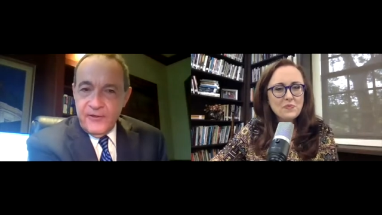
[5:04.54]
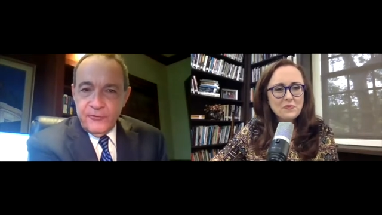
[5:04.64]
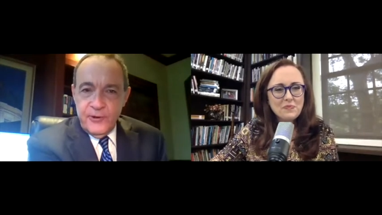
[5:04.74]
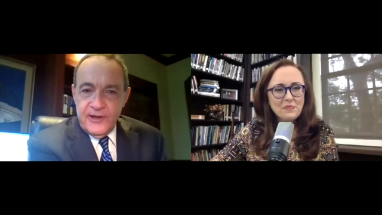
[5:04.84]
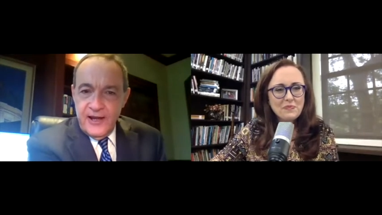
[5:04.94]
Speaker 1: the
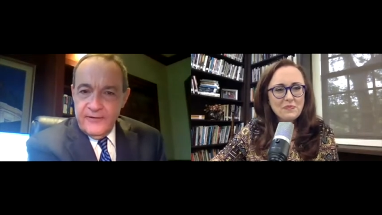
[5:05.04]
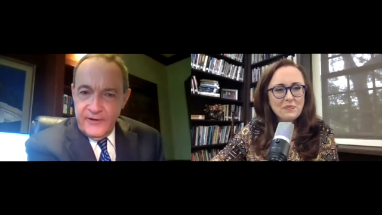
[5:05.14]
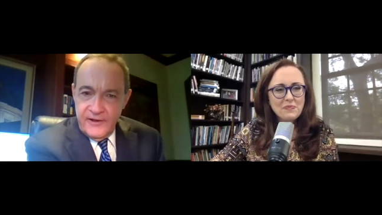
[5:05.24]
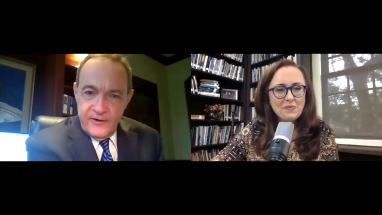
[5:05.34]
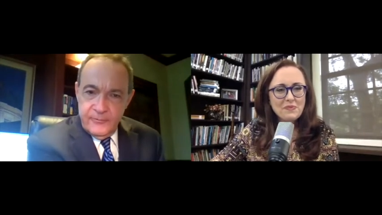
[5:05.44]
three
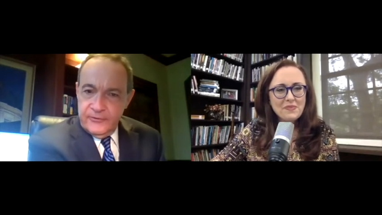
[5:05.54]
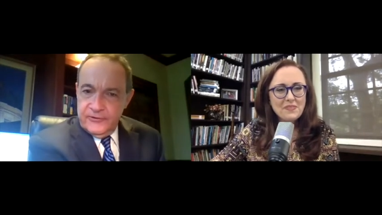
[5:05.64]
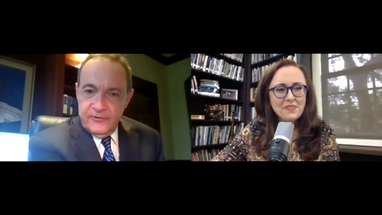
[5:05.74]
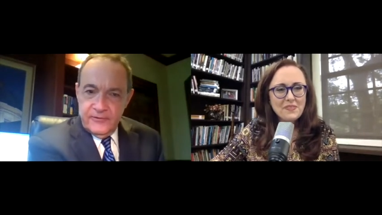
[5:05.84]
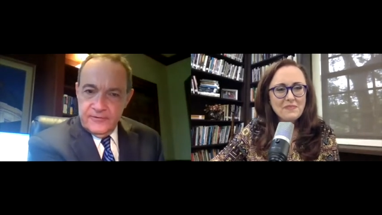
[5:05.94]

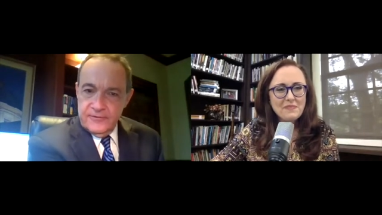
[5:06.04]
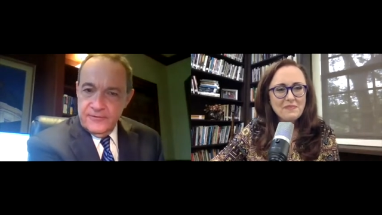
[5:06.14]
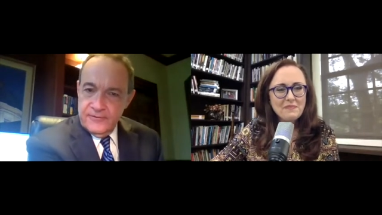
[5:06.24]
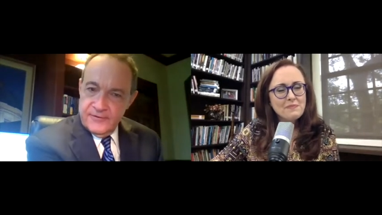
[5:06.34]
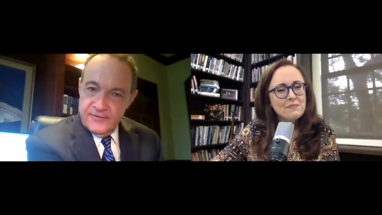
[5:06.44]
envelopes.
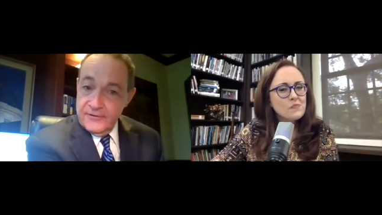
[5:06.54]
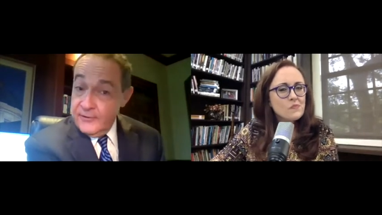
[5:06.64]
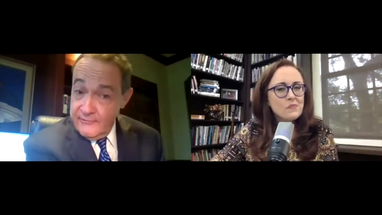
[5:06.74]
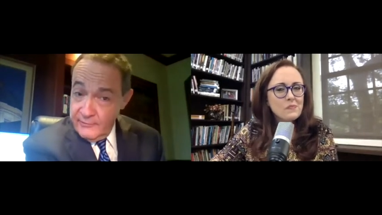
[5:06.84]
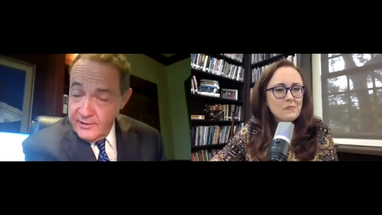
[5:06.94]

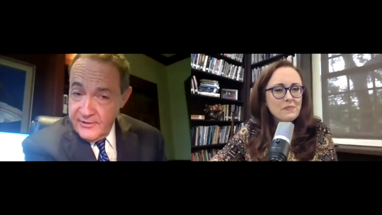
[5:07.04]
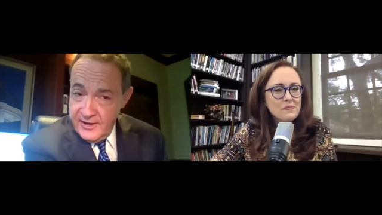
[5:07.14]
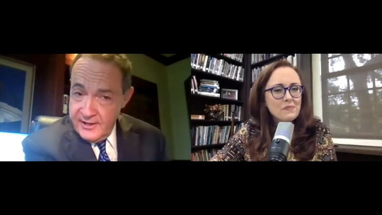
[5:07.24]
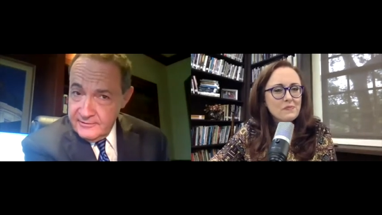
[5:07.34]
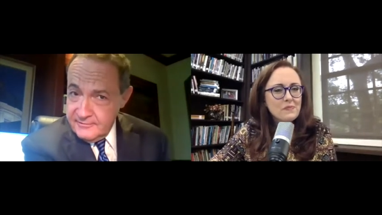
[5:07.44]
You ever hear
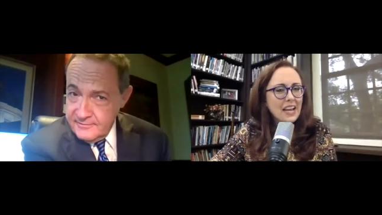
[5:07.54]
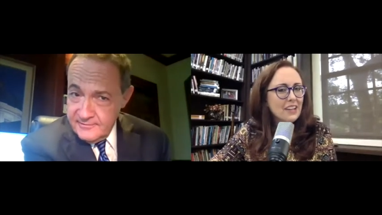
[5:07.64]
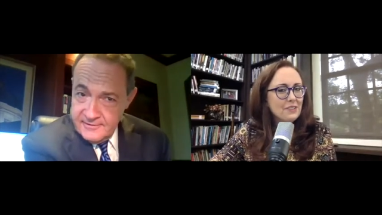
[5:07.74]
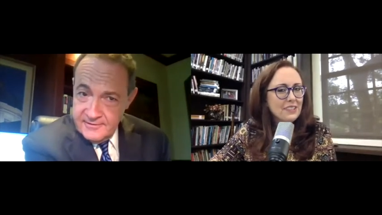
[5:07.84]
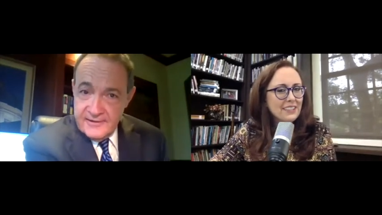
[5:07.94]
that?
Speaker 2: I
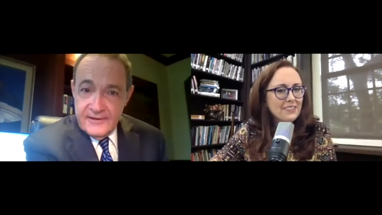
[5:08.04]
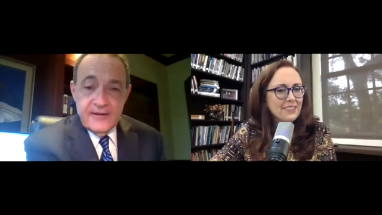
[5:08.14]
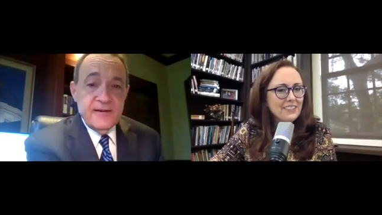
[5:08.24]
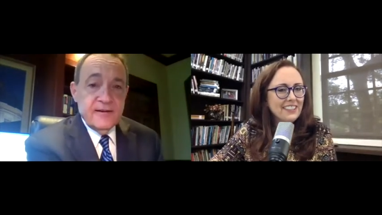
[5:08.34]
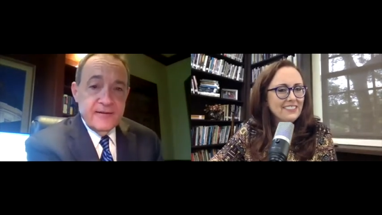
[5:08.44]
don't think I've heard
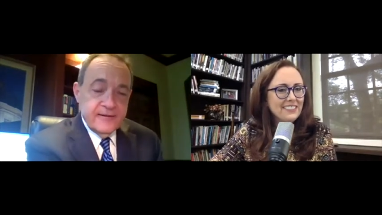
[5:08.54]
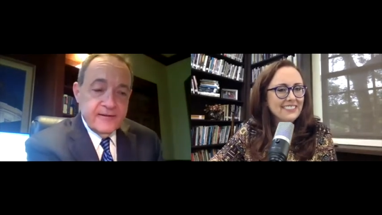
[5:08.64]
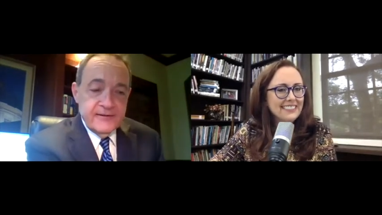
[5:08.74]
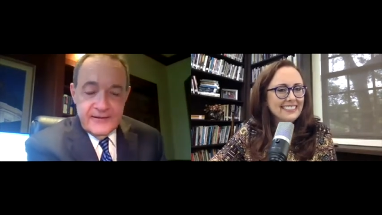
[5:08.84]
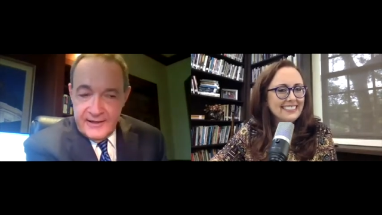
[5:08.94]
that one.
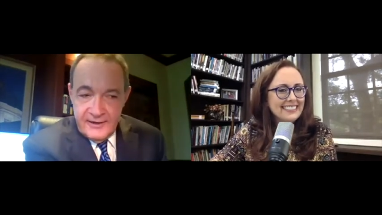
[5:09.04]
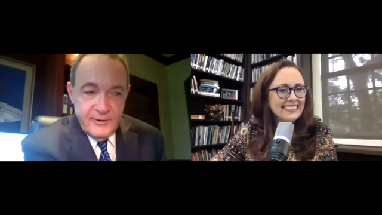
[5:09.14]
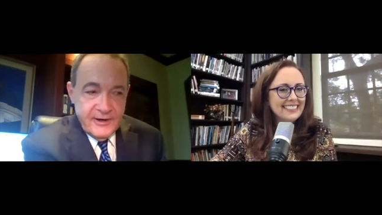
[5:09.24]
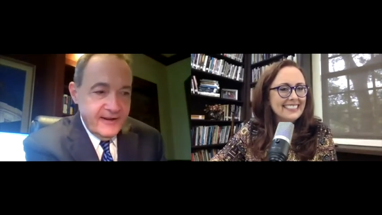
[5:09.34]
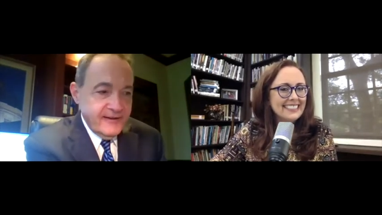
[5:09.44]
Speaker 1: Yeah,
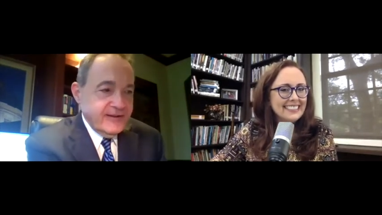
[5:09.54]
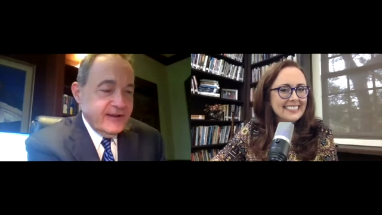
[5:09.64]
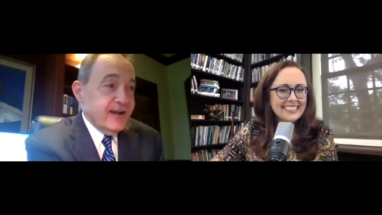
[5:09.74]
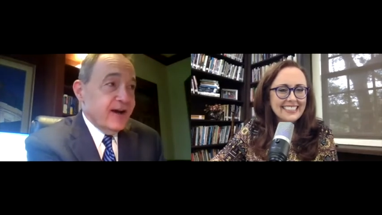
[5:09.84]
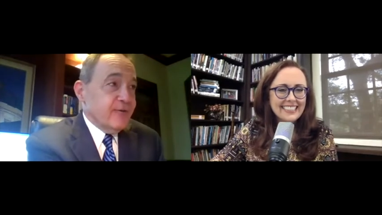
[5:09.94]
well,
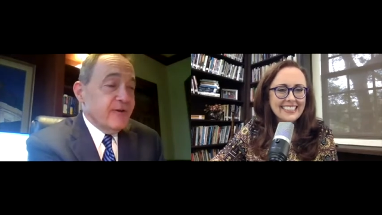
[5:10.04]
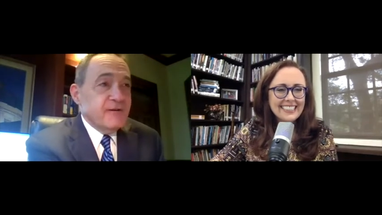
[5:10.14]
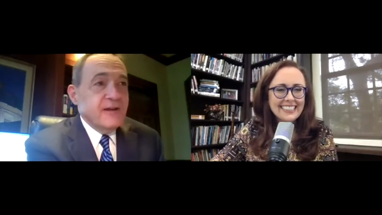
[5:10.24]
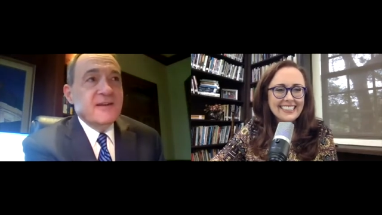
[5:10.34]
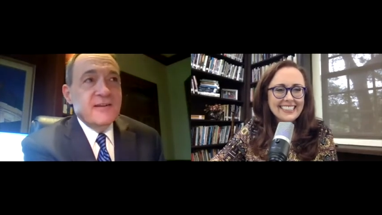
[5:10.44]
you know the
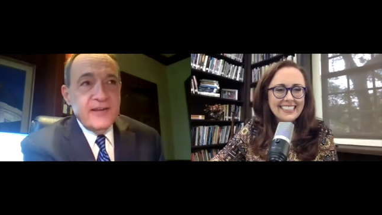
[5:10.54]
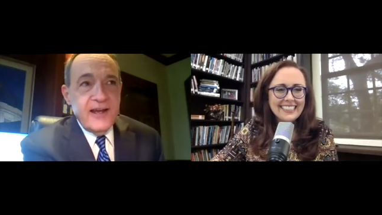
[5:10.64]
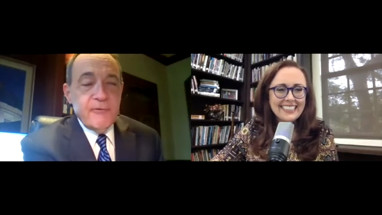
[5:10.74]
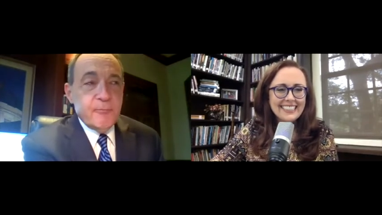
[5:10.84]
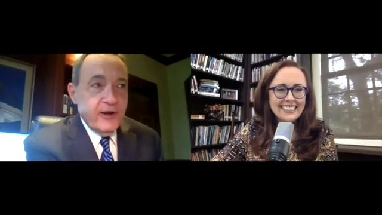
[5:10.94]
you
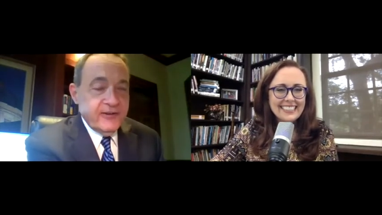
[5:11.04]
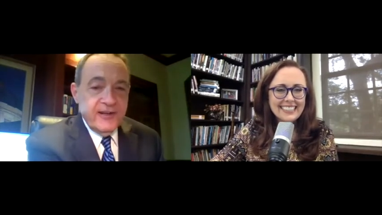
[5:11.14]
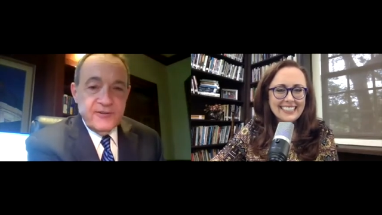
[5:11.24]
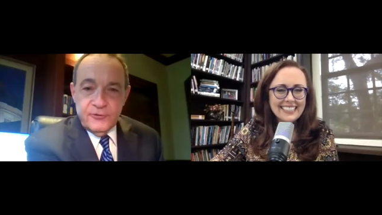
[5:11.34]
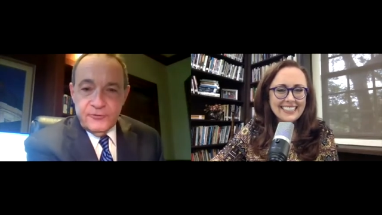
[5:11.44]
have a
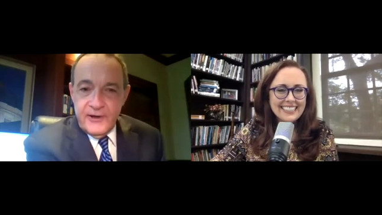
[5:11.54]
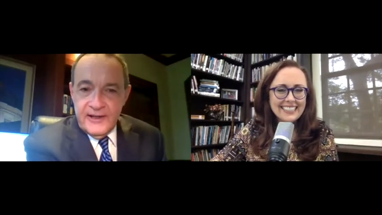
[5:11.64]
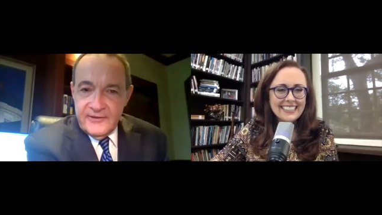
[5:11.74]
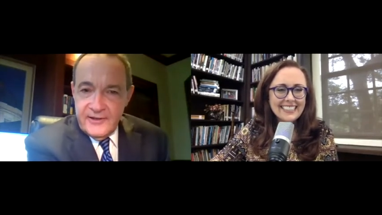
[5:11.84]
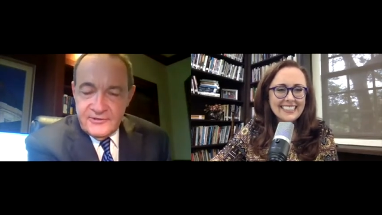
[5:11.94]
presidential
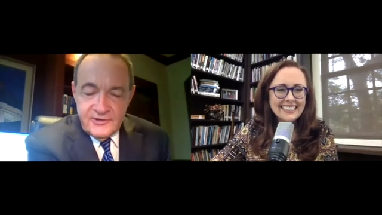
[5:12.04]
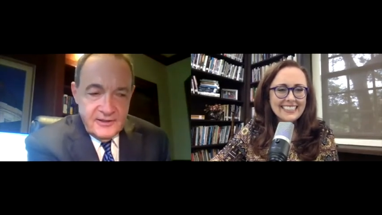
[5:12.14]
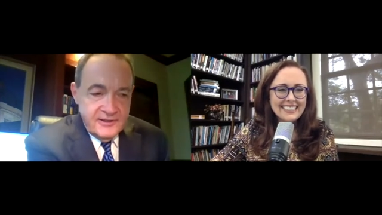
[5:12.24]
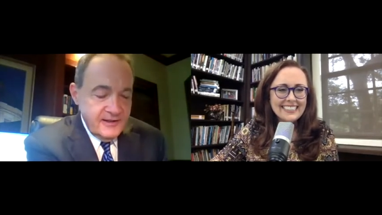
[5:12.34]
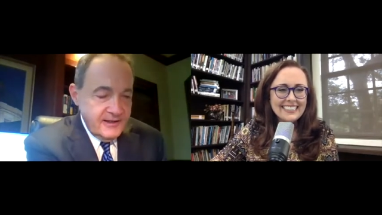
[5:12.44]

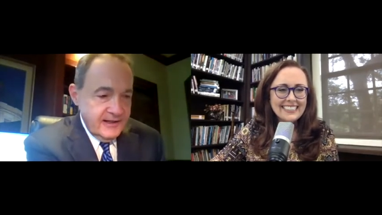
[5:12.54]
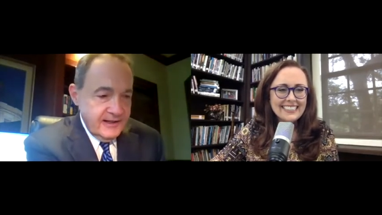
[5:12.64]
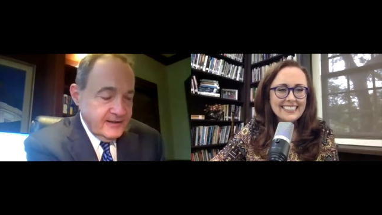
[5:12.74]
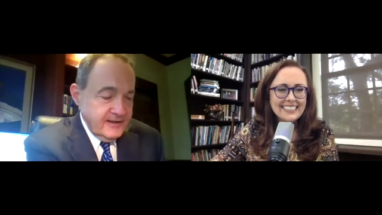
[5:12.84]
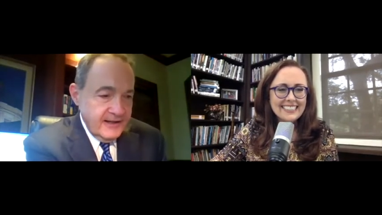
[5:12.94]
transition,
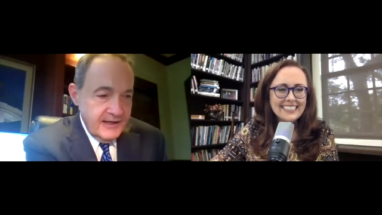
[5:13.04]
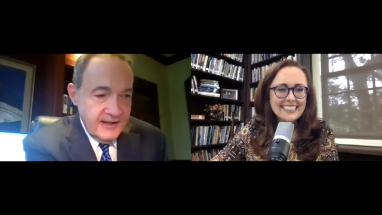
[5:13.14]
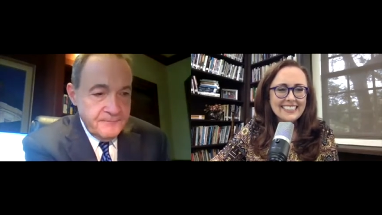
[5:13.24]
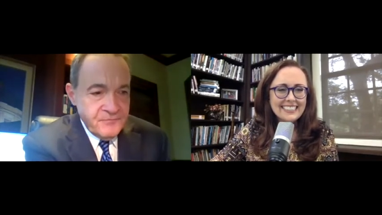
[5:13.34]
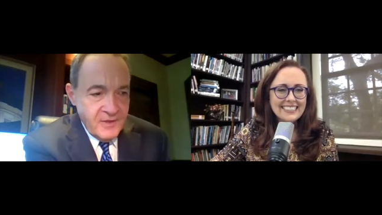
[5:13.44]
and uh,